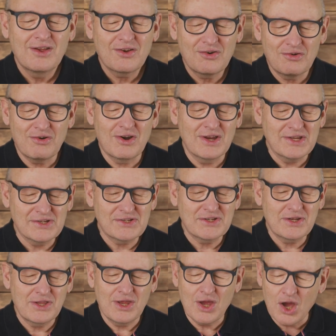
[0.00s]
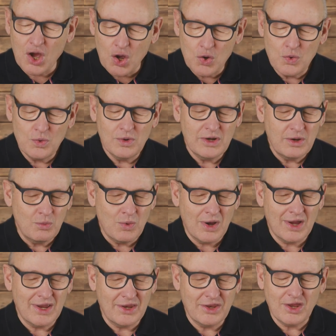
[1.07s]
Christ, the only
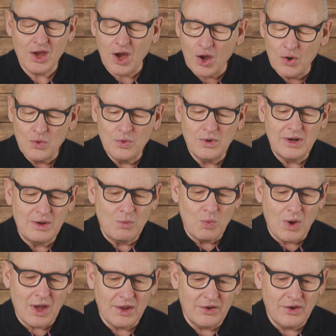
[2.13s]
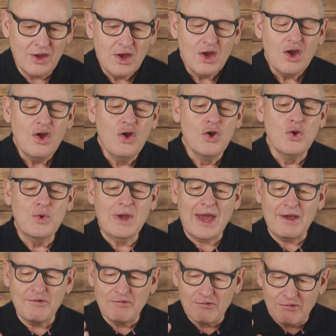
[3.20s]
way, the only one who
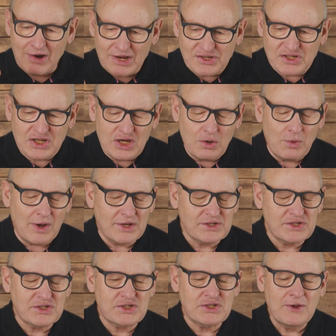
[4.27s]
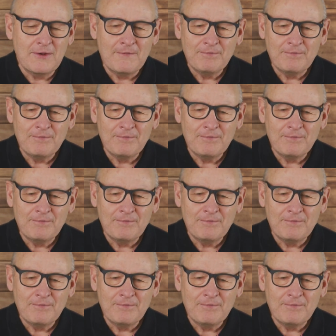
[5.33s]
can rescue us